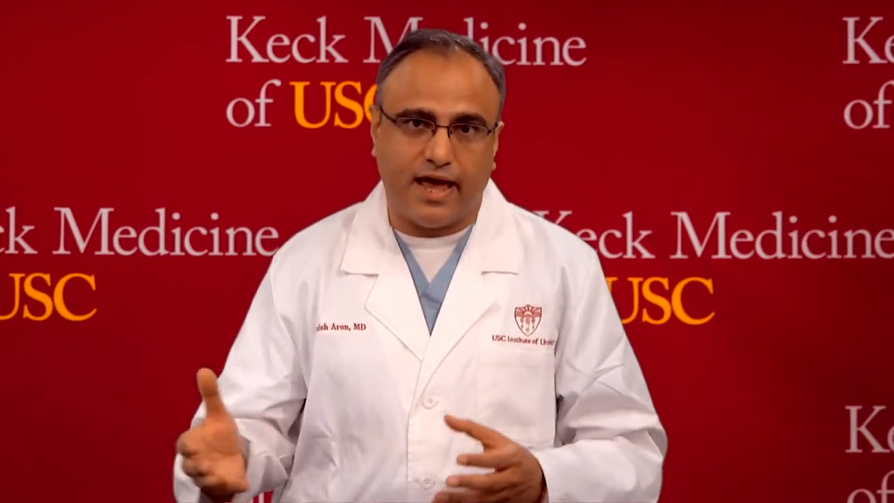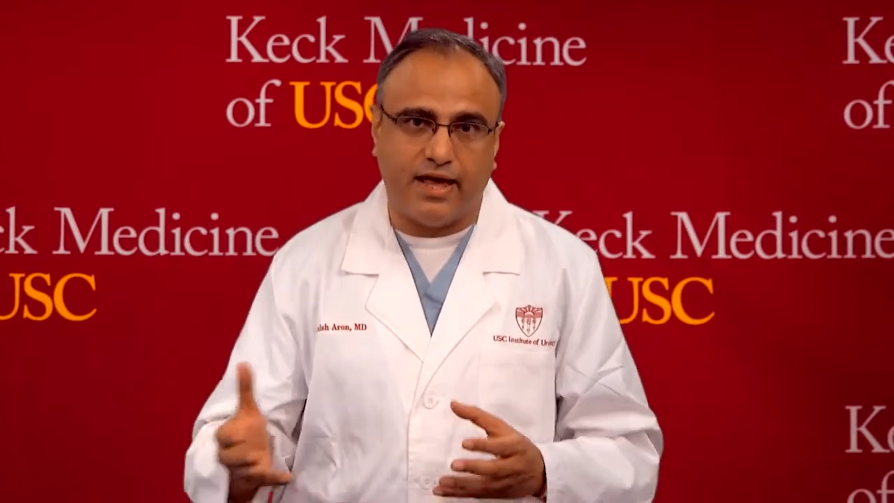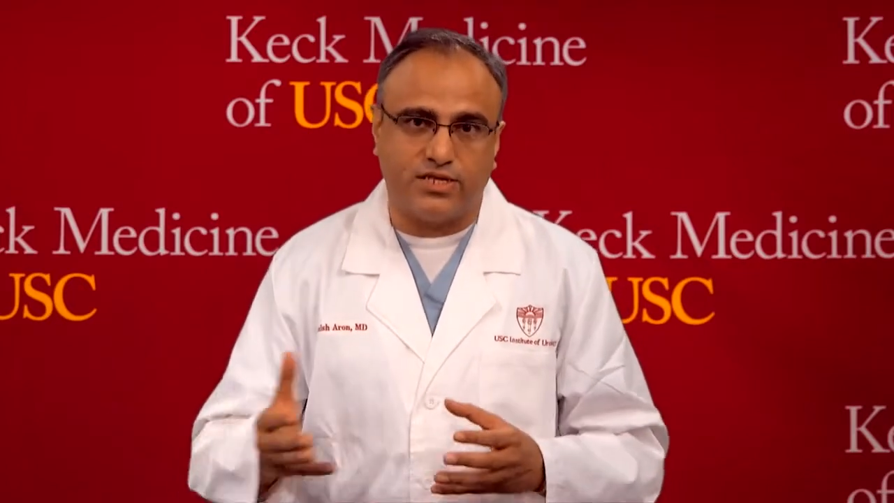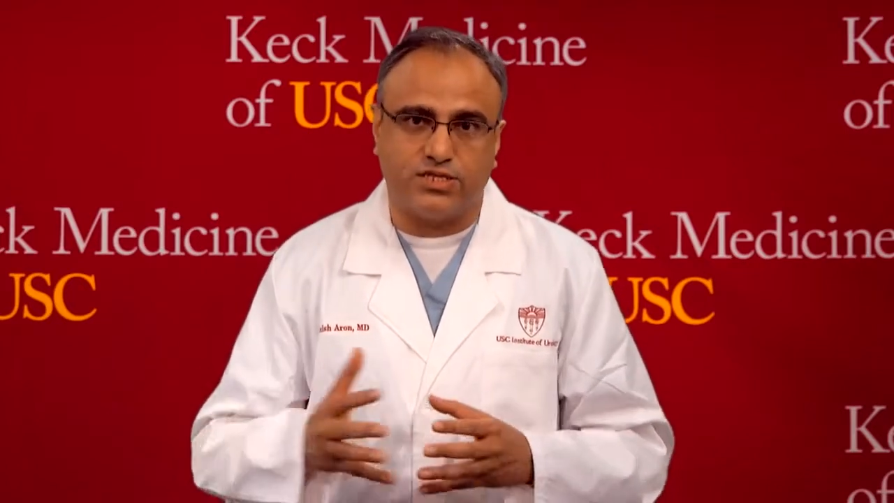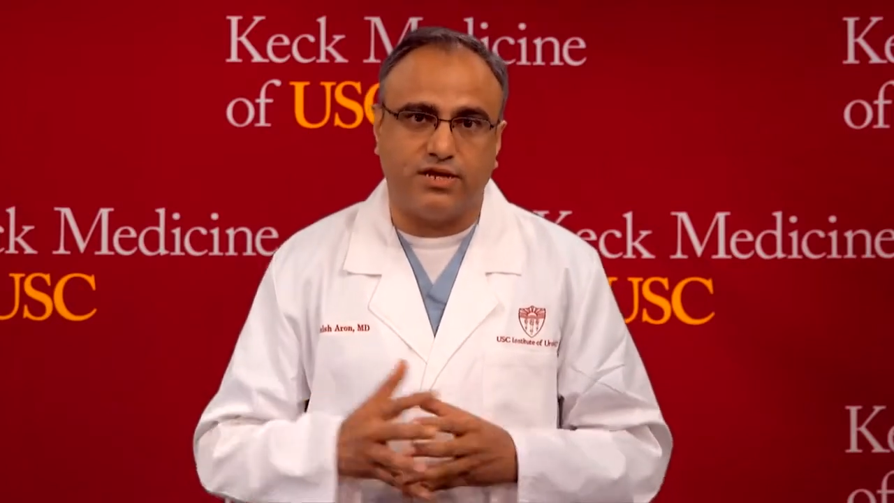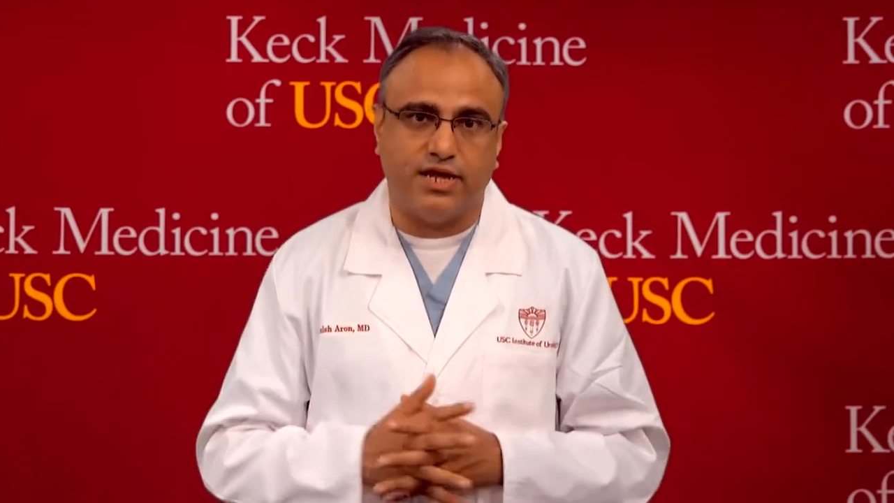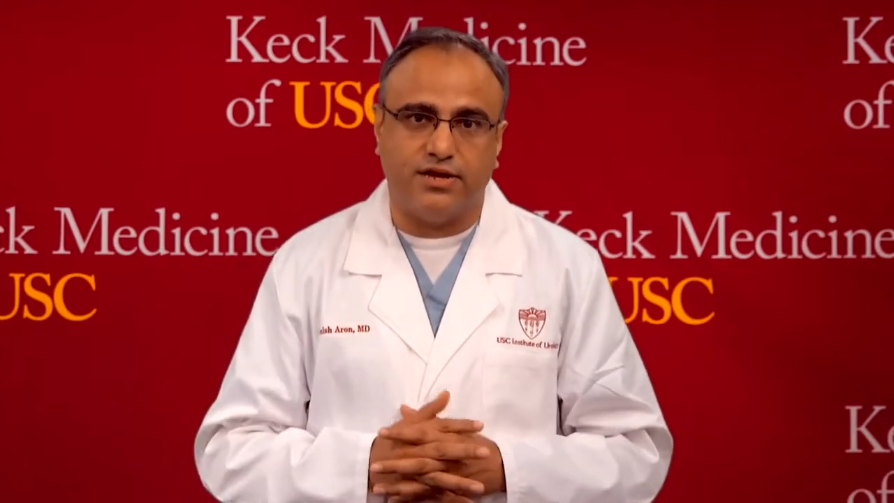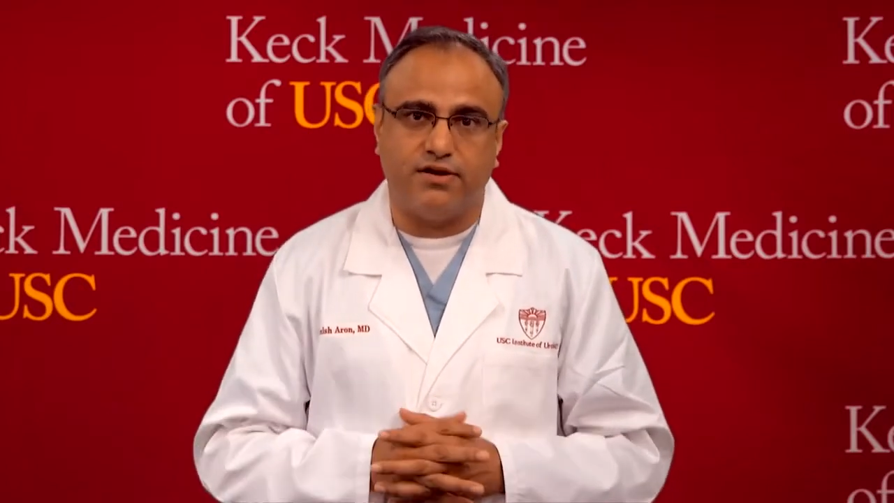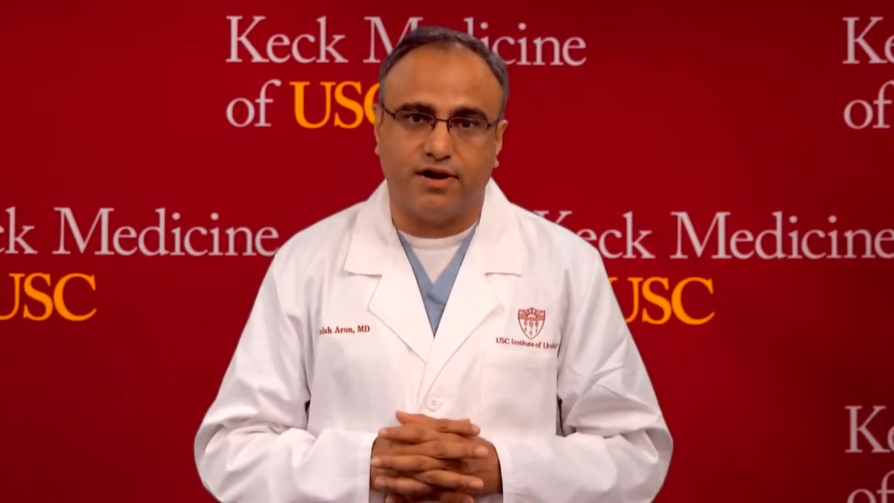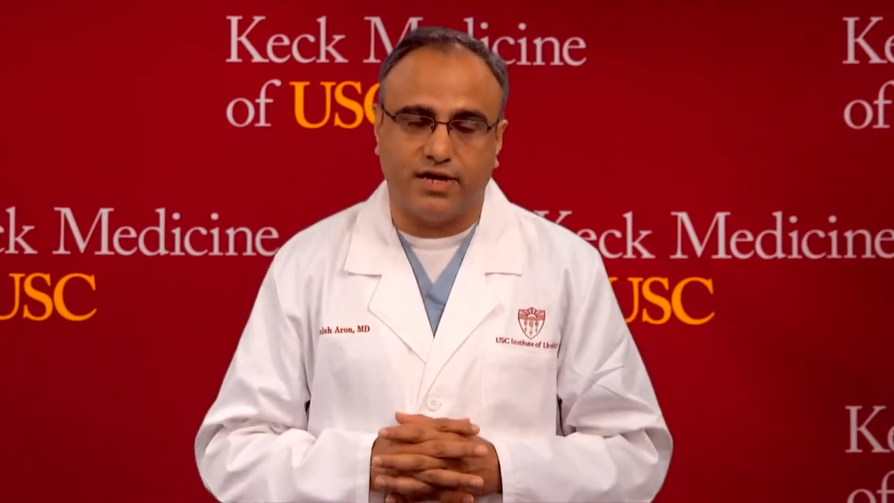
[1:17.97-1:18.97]
as the
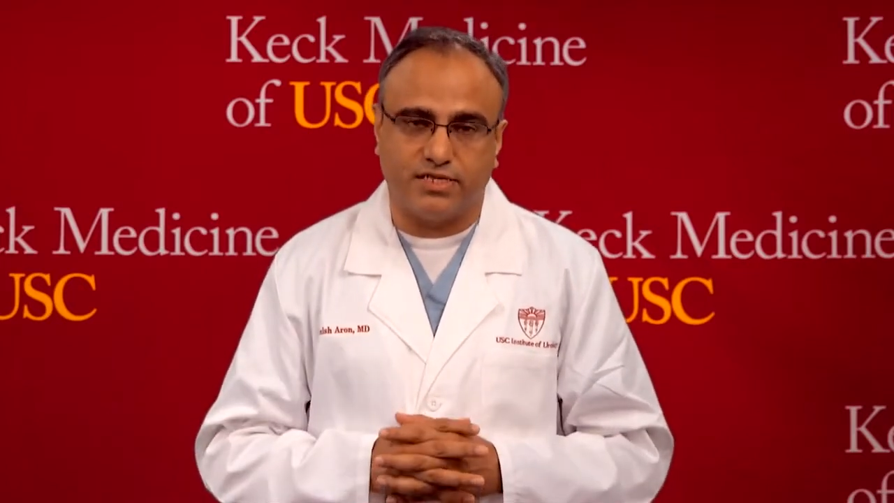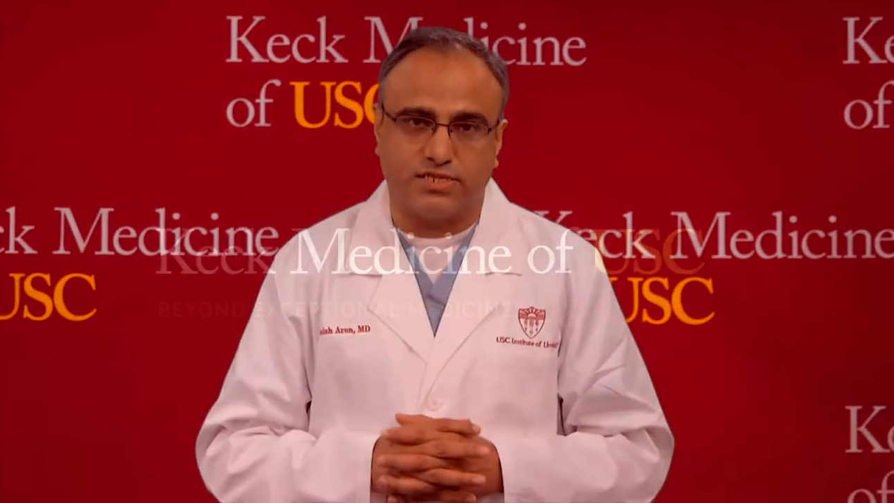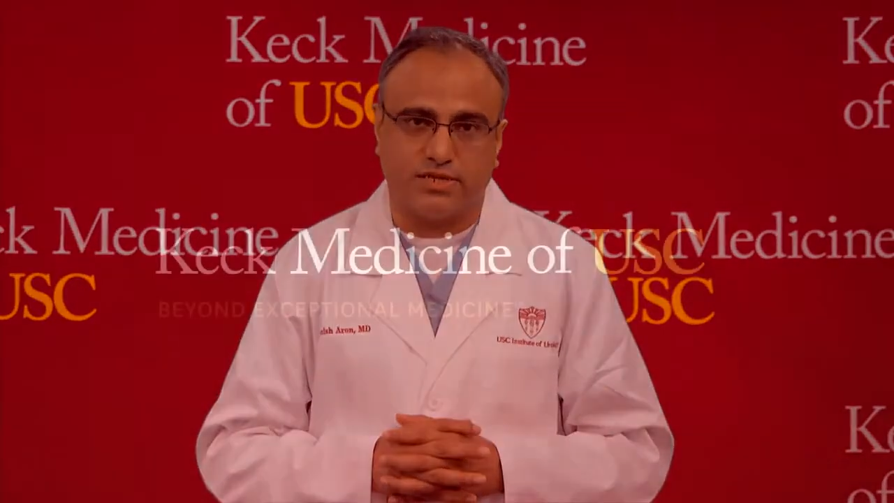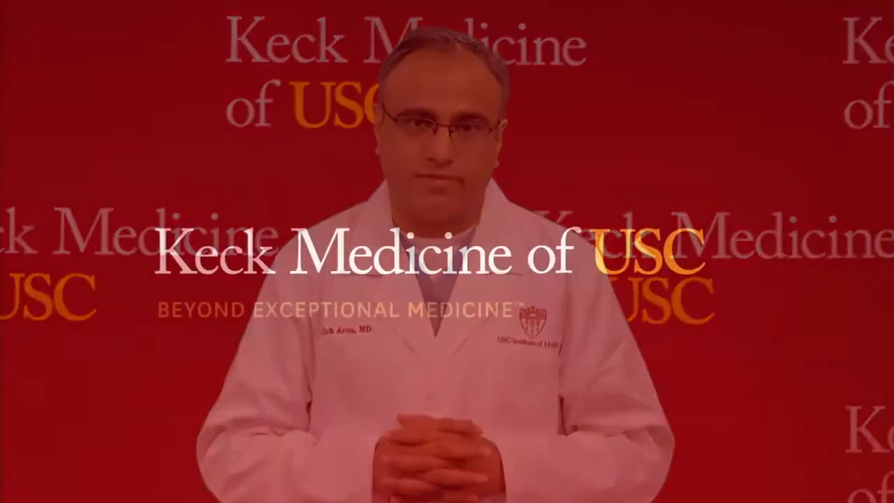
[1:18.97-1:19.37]
need arises.